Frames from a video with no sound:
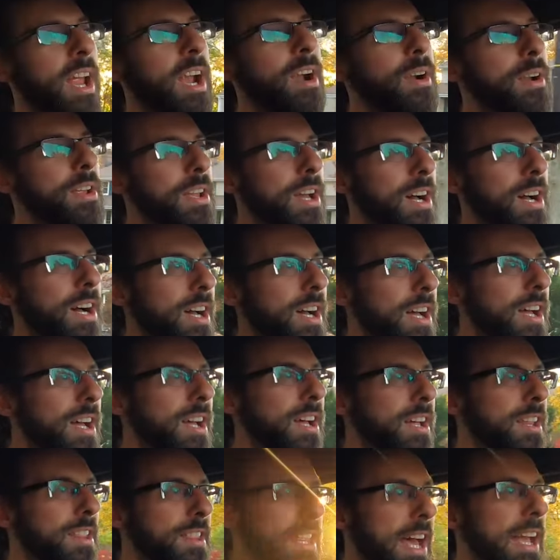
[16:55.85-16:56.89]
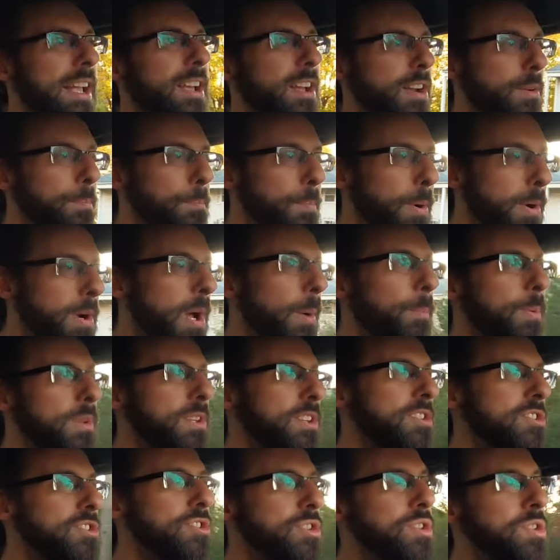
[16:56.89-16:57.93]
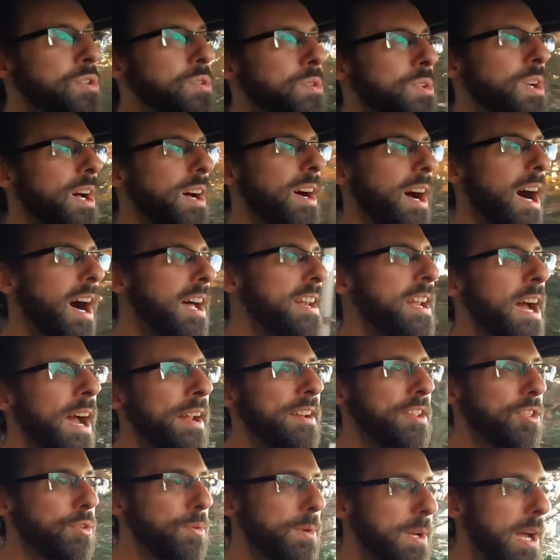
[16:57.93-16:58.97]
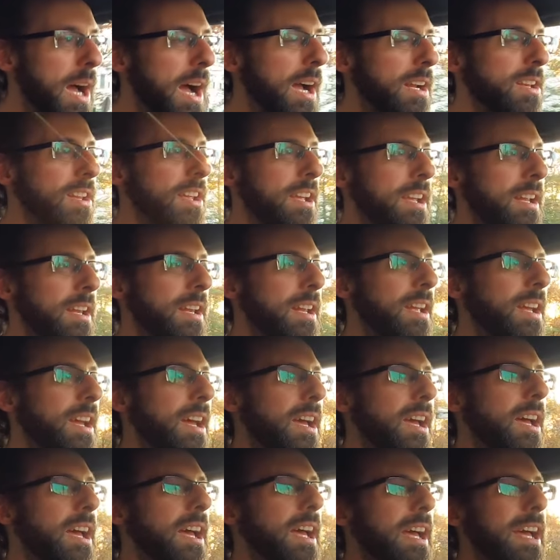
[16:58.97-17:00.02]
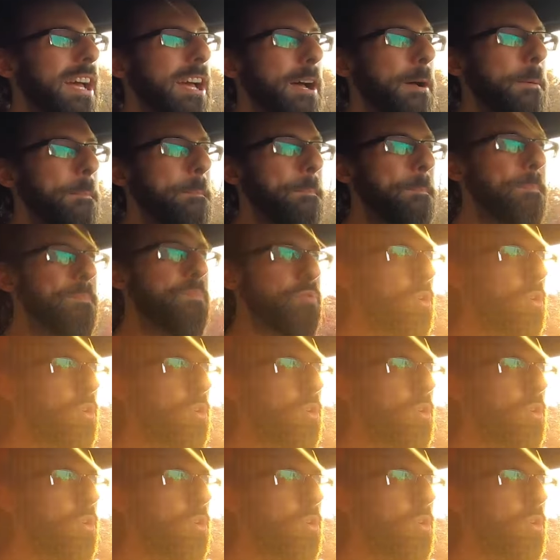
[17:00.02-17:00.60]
area that can put up with this tune on 93 octane.